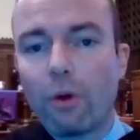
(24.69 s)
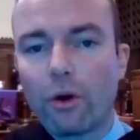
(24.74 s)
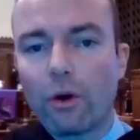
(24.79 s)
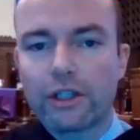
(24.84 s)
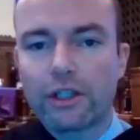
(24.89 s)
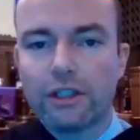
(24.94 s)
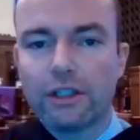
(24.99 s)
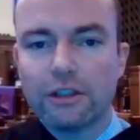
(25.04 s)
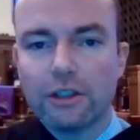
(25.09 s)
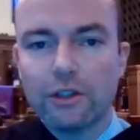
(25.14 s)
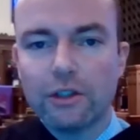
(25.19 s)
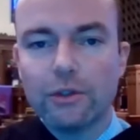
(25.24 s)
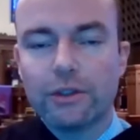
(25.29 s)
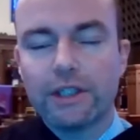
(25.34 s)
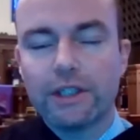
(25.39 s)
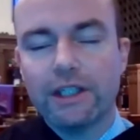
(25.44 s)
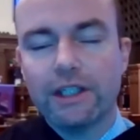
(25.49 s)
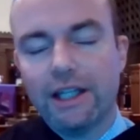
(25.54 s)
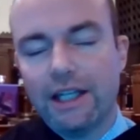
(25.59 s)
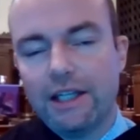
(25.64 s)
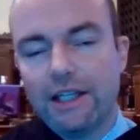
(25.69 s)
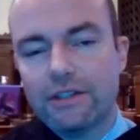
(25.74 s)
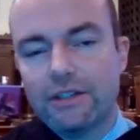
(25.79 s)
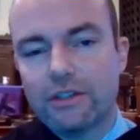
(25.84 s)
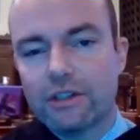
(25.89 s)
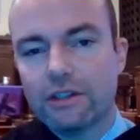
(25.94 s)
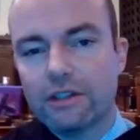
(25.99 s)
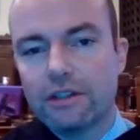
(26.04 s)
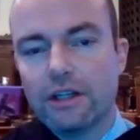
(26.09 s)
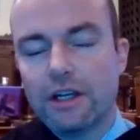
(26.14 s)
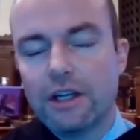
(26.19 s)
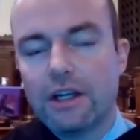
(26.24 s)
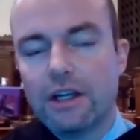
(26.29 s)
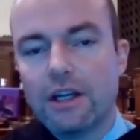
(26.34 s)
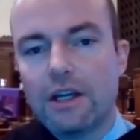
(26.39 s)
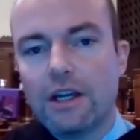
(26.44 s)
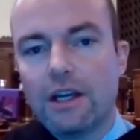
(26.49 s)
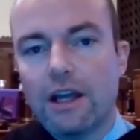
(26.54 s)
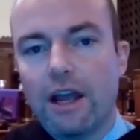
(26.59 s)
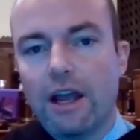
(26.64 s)
Mark, and Luke, in each and
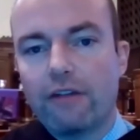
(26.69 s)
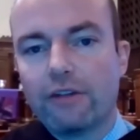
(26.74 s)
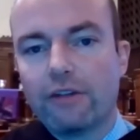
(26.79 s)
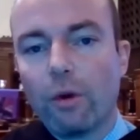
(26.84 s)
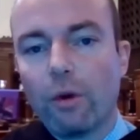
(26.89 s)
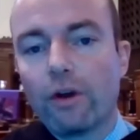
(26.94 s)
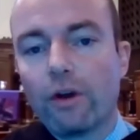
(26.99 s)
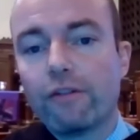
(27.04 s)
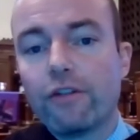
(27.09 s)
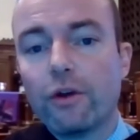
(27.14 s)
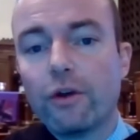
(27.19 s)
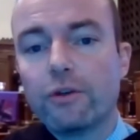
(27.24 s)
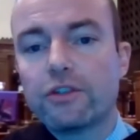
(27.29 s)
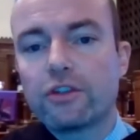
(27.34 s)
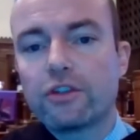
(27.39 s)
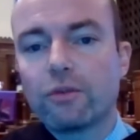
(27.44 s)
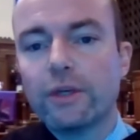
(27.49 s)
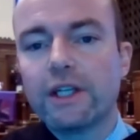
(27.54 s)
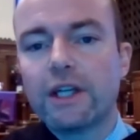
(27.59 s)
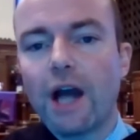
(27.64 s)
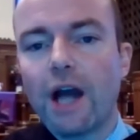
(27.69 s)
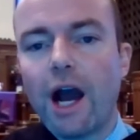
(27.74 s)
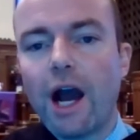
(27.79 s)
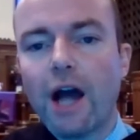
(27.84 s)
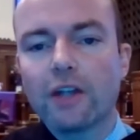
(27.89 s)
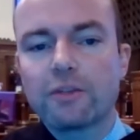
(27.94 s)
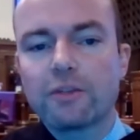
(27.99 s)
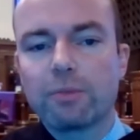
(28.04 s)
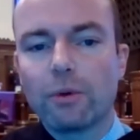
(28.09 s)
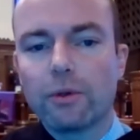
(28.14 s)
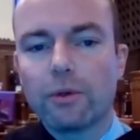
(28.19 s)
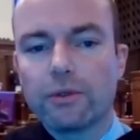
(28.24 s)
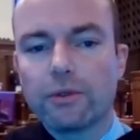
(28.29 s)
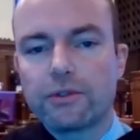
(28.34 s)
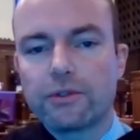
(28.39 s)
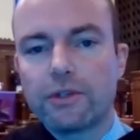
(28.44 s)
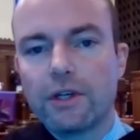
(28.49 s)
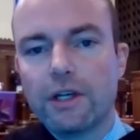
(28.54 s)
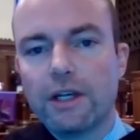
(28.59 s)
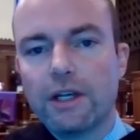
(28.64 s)
every one of those three
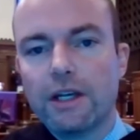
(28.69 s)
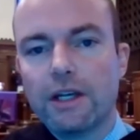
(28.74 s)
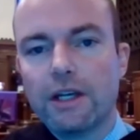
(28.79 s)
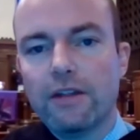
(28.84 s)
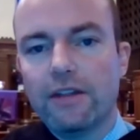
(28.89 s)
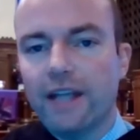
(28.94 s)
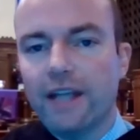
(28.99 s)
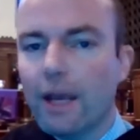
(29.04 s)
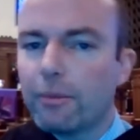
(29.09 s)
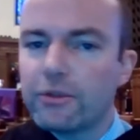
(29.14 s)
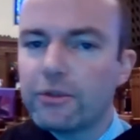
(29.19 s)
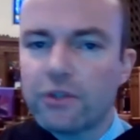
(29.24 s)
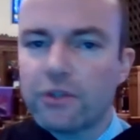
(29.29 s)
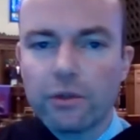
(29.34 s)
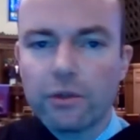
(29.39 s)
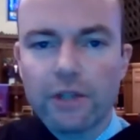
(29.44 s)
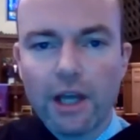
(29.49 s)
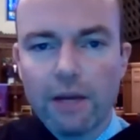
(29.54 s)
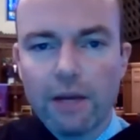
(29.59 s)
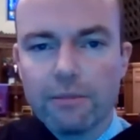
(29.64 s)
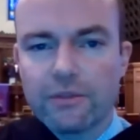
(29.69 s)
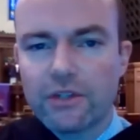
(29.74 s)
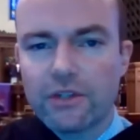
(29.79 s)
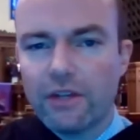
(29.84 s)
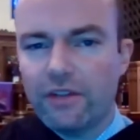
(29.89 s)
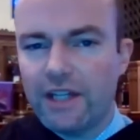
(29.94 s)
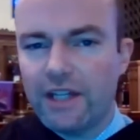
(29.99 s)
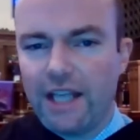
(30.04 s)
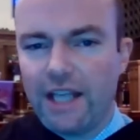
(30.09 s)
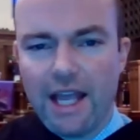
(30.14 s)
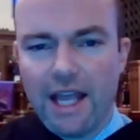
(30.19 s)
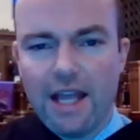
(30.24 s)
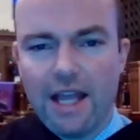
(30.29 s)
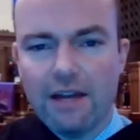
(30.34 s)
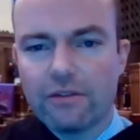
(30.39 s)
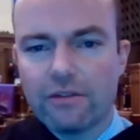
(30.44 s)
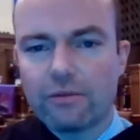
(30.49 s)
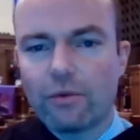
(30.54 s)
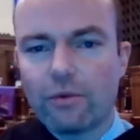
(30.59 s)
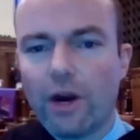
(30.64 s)
gospels, the episode comes at the
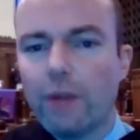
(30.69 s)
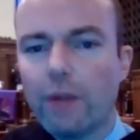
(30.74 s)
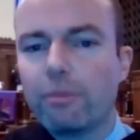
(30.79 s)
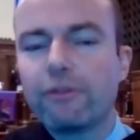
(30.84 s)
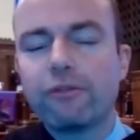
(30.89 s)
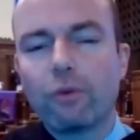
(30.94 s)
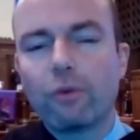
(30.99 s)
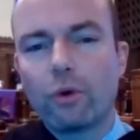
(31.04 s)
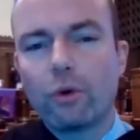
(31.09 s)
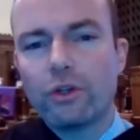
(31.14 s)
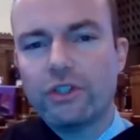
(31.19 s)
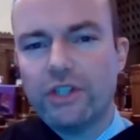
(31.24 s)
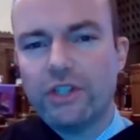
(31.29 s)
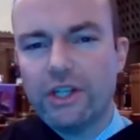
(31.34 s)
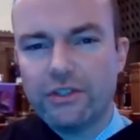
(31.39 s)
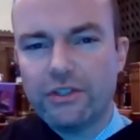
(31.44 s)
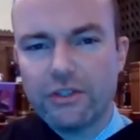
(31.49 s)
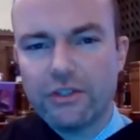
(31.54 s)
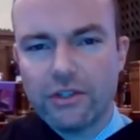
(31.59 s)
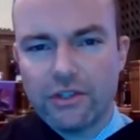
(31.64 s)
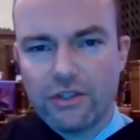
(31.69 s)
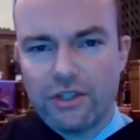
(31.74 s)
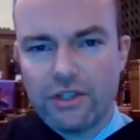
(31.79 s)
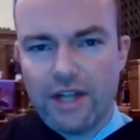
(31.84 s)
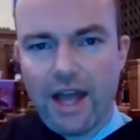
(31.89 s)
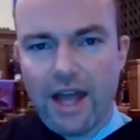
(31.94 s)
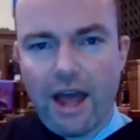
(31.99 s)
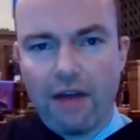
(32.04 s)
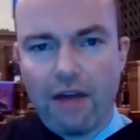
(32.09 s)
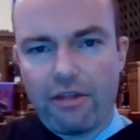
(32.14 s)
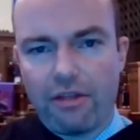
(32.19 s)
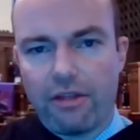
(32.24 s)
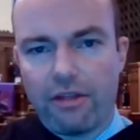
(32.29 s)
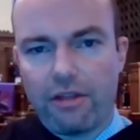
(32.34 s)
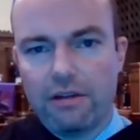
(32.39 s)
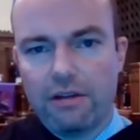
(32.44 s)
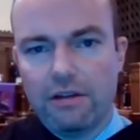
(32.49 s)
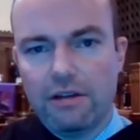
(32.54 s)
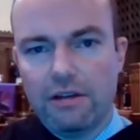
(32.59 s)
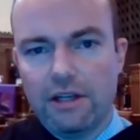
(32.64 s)
end, right before Jesus' death.
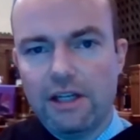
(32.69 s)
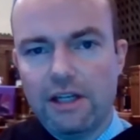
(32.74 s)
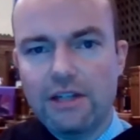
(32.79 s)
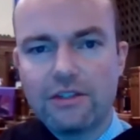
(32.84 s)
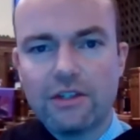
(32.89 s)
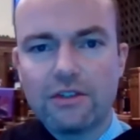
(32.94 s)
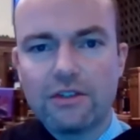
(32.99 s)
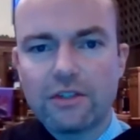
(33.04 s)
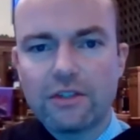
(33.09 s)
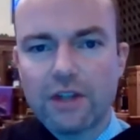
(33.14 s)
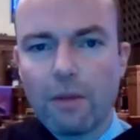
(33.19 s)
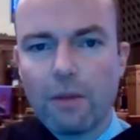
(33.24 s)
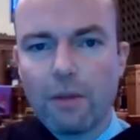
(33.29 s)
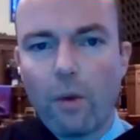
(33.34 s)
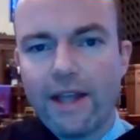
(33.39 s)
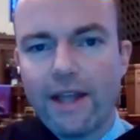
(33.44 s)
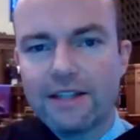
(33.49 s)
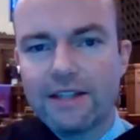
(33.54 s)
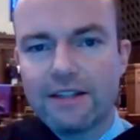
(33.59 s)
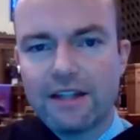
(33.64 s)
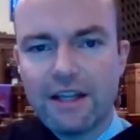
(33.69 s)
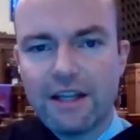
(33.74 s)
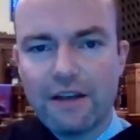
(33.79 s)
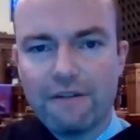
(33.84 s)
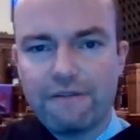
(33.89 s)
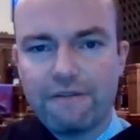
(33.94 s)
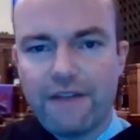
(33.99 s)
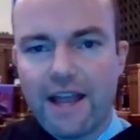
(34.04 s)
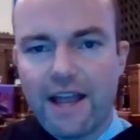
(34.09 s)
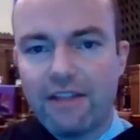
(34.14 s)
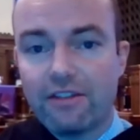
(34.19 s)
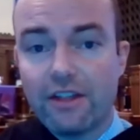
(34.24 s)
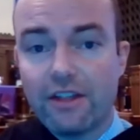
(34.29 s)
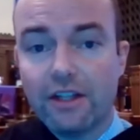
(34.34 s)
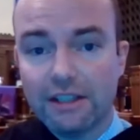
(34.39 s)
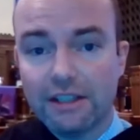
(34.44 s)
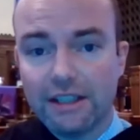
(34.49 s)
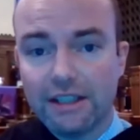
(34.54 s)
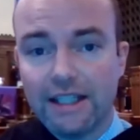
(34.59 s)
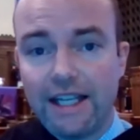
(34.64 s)
It is in some ways the event
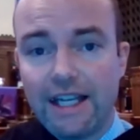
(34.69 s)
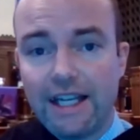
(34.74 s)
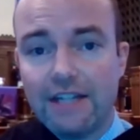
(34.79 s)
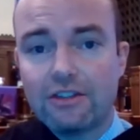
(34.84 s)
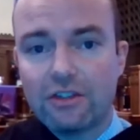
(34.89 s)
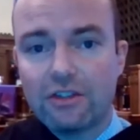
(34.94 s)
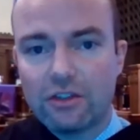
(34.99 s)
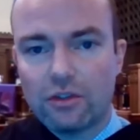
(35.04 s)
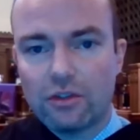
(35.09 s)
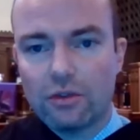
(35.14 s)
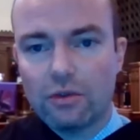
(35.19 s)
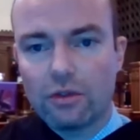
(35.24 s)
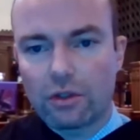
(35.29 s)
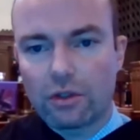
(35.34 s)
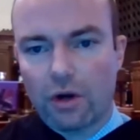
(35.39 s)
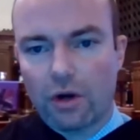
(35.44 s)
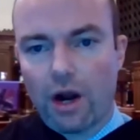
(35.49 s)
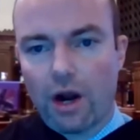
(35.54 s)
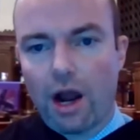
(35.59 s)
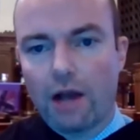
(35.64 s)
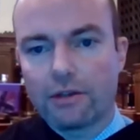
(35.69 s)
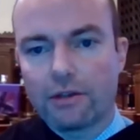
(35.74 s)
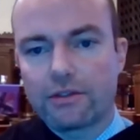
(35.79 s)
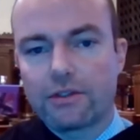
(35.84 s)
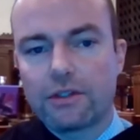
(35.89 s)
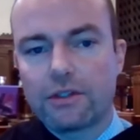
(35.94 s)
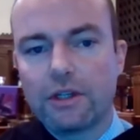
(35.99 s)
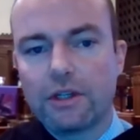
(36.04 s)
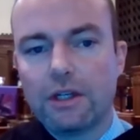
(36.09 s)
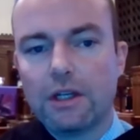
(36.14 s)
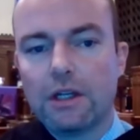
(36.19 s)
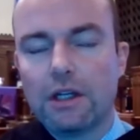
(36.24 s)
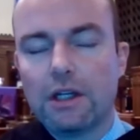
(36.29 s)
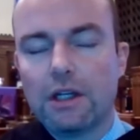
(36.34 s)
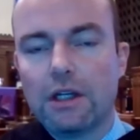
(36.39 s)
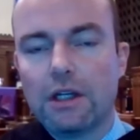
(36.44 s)
that leads to the cross.